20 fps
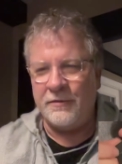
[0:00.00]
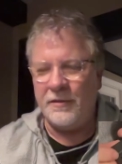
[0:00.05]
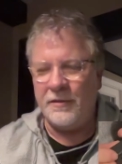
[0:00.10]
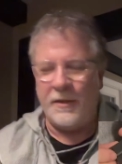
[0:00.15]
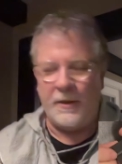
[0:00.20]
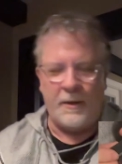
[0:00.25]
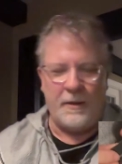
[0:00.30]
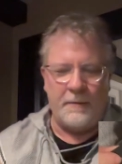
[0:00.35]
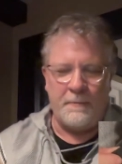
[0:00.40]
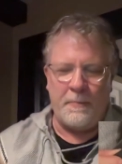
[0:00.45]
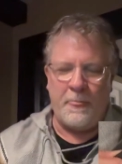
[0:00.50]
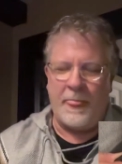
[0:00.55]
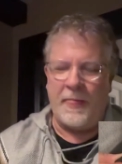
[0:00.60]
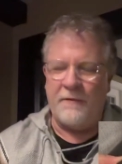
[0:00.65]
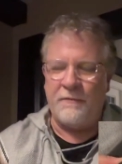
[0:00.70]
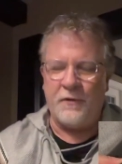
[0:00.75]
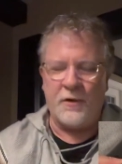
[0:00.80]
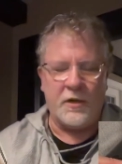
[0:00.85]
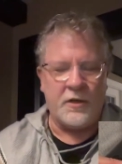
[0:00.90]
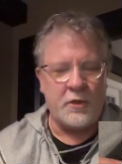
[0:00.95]
um,
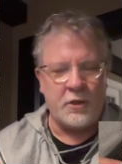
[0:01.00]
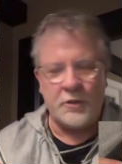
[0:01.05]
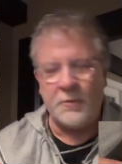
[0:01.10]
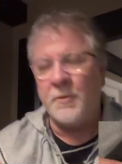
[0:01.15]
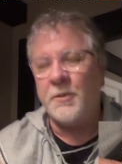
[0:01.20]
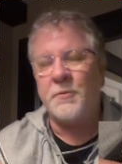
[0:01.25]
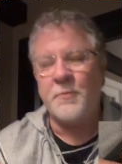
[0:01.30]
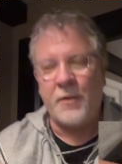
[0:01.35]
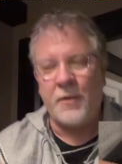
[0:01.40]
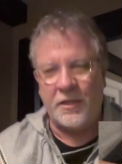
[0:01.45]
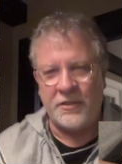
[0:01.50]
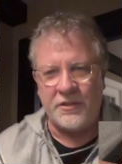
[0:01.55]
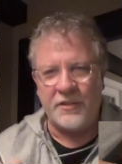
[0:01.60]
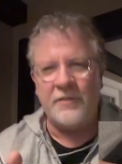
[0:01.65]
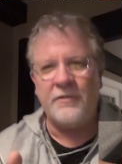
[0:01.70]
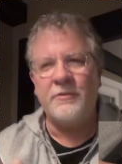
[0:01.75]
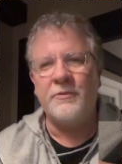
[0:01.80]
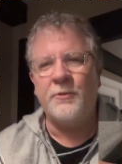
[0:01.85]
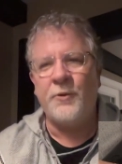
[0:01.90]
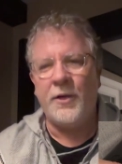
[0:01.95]
for a Christmas present
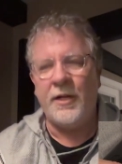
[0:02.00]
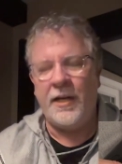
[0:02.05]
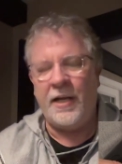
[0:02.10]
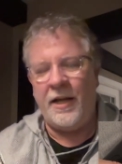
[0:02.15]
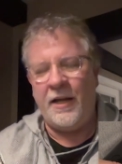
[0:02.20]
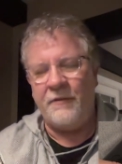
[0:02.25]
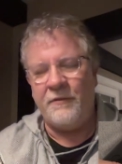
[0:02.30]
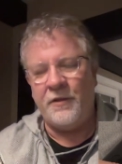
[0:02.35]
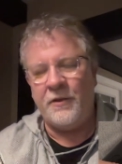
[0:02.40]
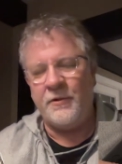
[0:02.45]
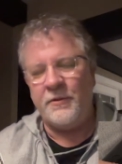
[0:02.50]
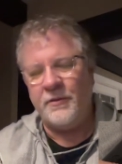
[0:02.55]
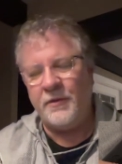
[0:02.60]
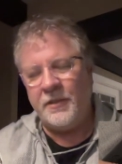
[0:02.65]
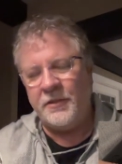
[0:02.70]
and what have you.